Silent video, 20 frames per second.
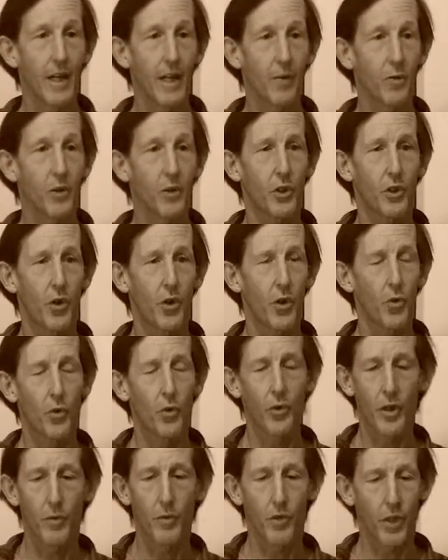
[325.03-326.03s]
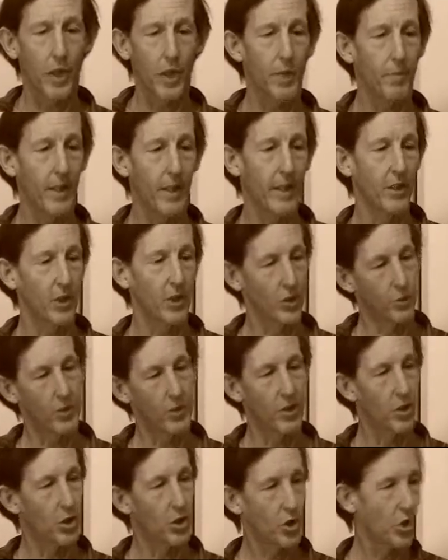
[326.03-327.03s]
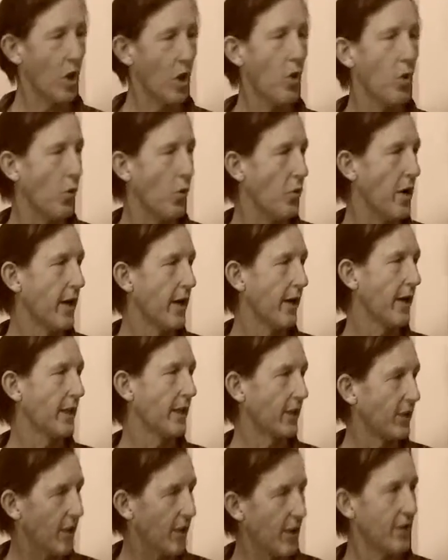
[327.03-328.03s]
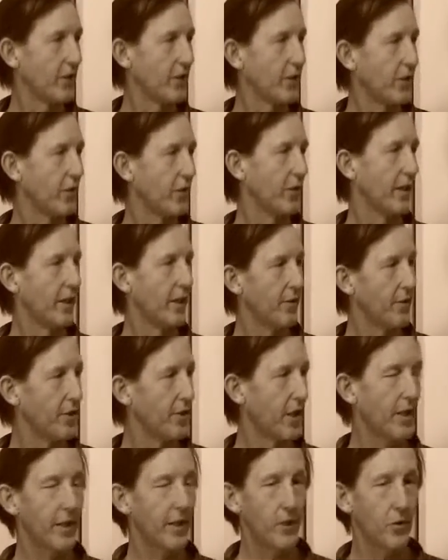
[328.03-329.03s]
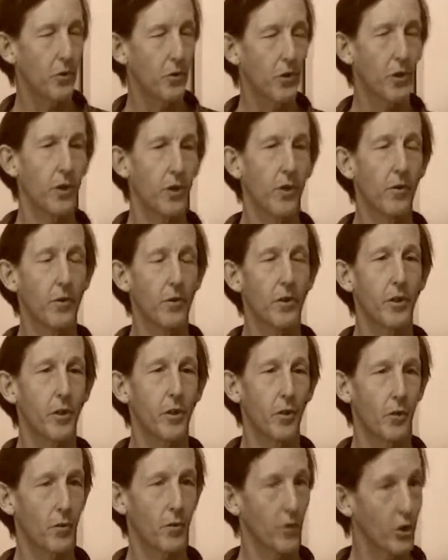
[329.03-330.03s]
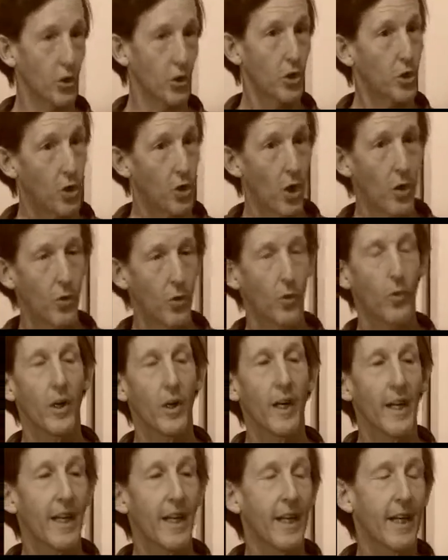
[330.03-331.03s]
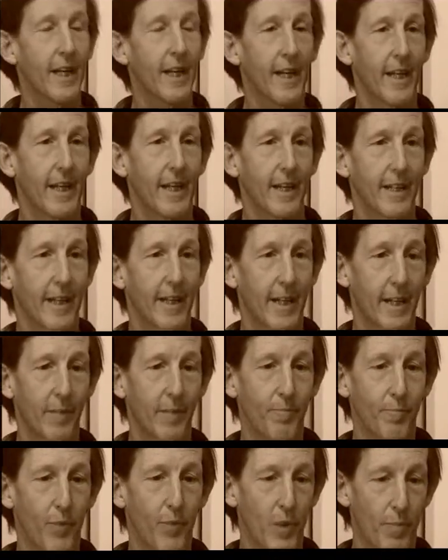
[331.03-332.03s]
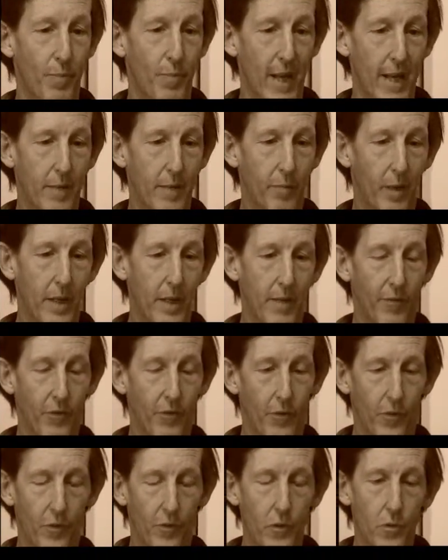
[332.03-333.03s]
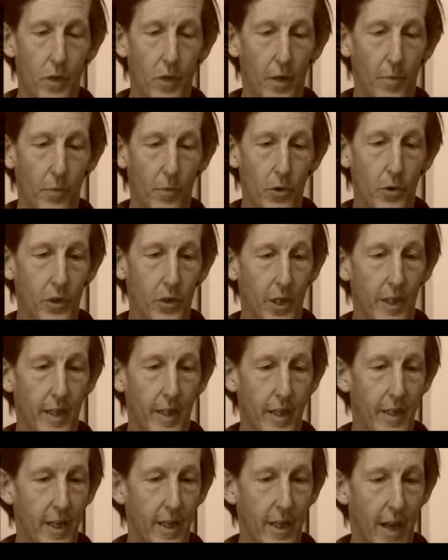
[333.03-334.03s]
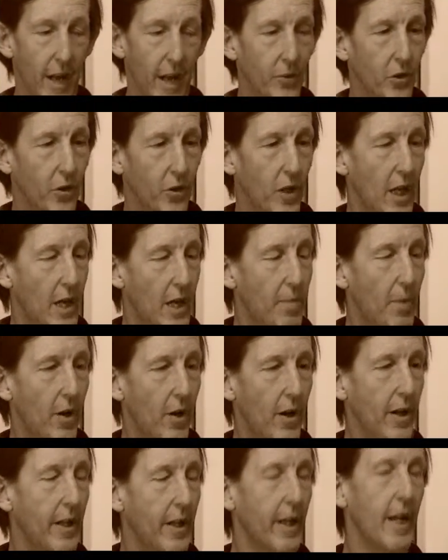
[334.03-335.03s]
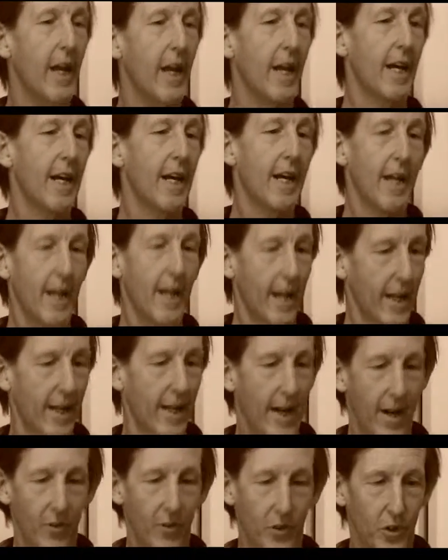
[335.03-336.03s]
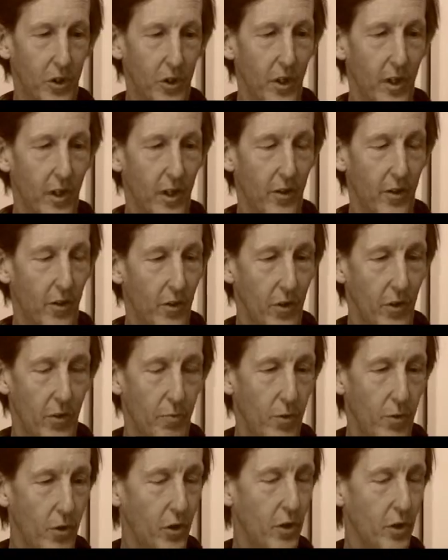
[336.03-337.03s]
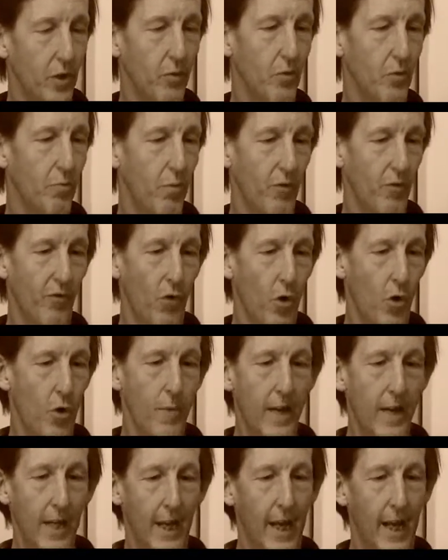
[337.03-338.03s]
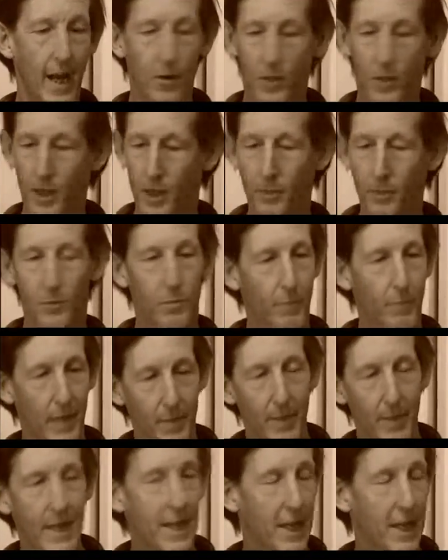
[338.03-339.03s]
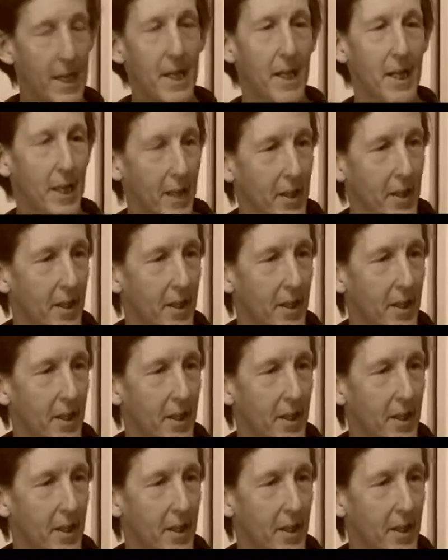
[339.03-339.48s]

it was, the whole thing was set up like this big show, not like a concert that I was kind of used to going to. It was a show, and uh, the band played for a few numbers, and then the announcer came on and announced uh, the person that was performing, and out comes B B. King.